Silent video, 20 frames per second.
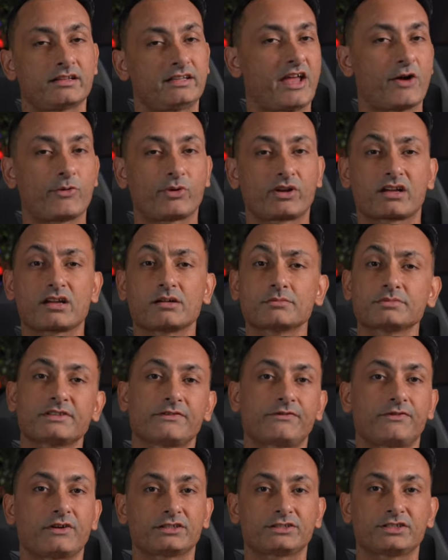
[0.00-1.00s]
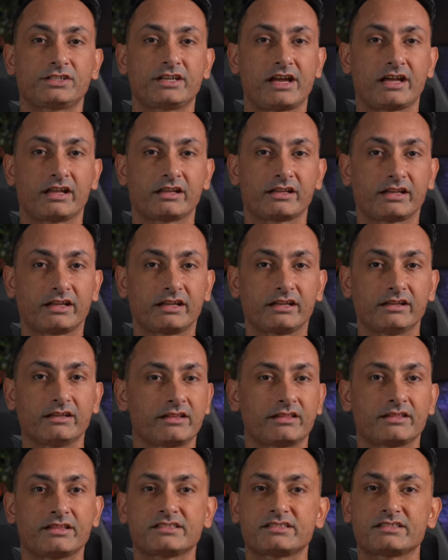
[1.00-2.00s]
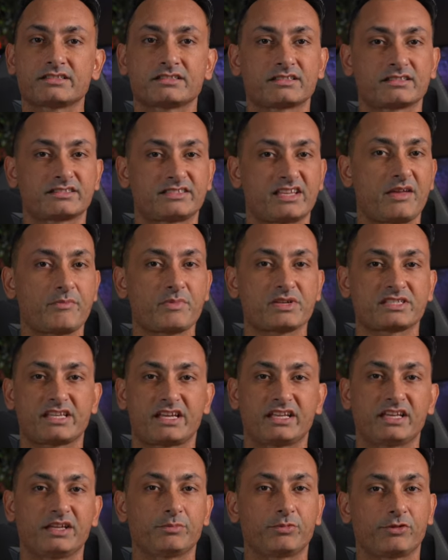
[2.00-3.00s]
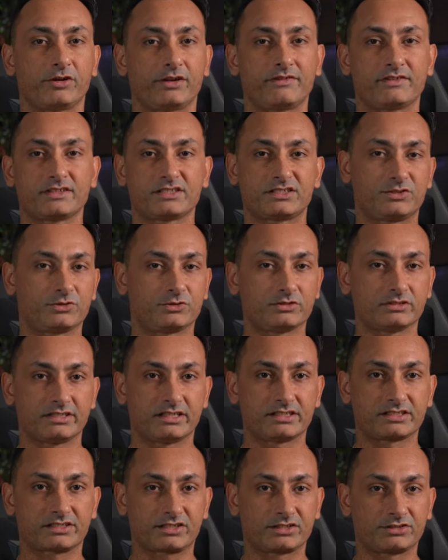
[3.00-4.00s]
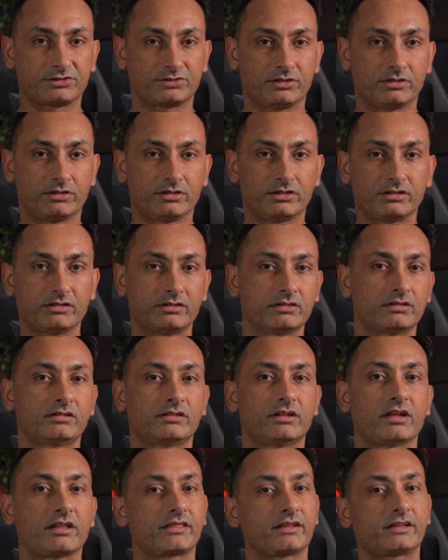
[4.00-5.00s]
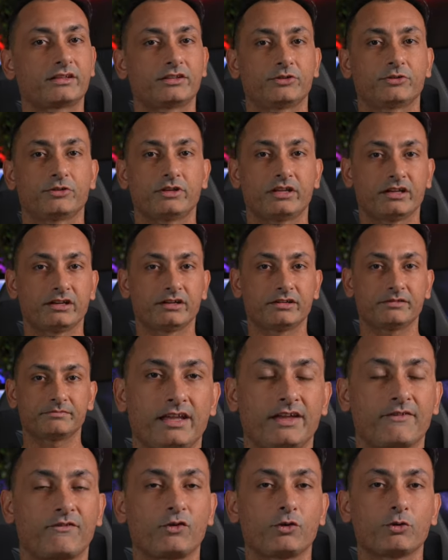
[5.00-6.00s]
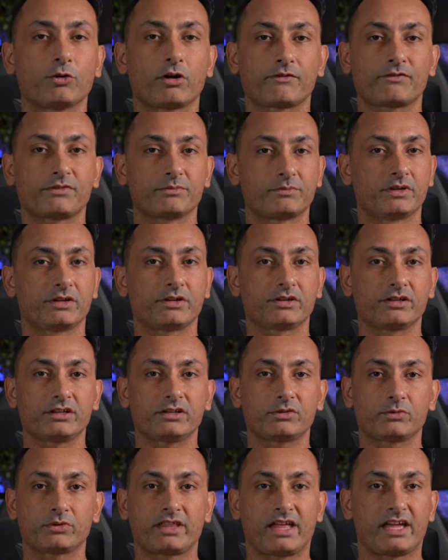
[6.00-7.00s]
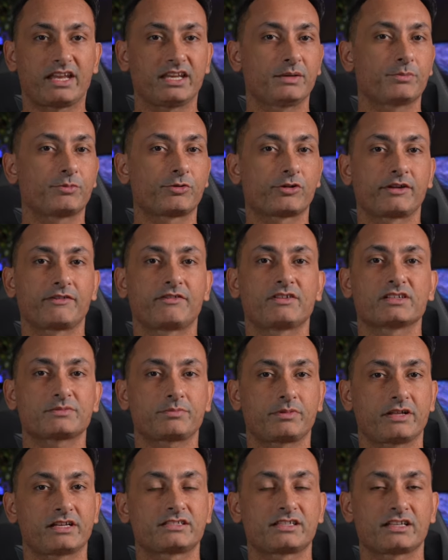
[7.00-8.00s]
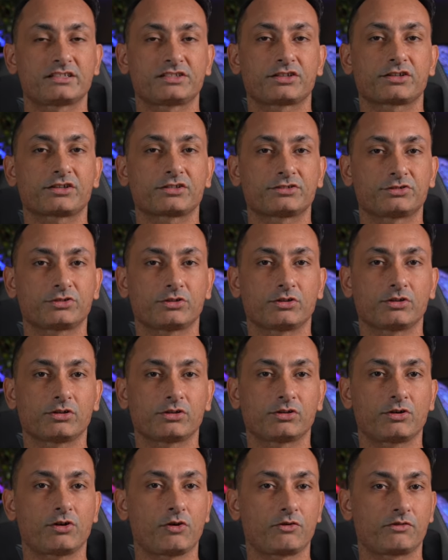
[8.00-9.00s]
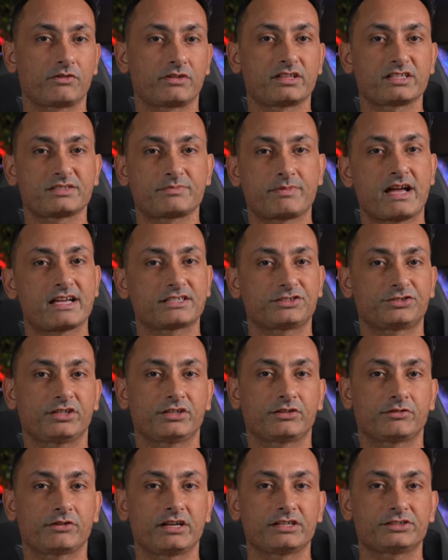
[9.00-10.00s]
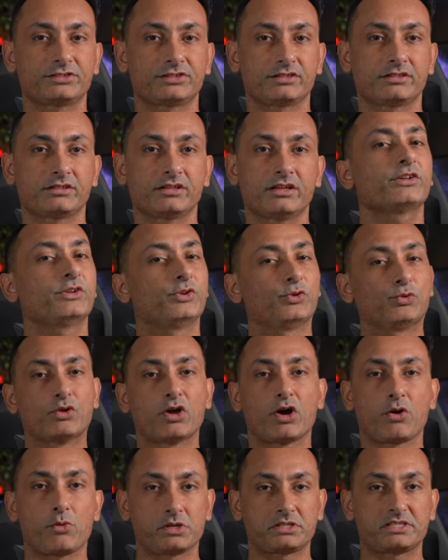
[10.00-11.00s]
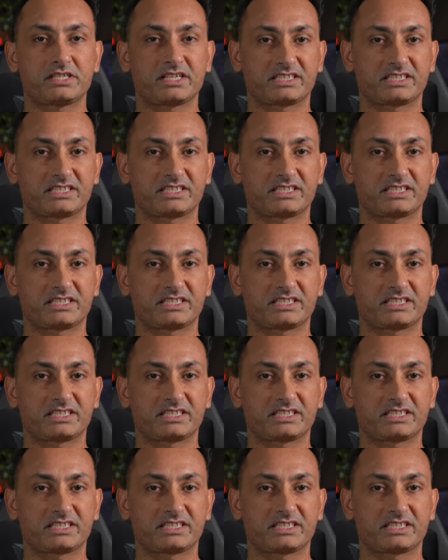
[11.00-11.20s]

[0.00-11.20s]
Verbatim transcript: Now, when it comes to functionality, this is the same as any previous DualSense controller. Nothing new here. If you are familiar with any previous PlayStation controller over this past generation, you know what to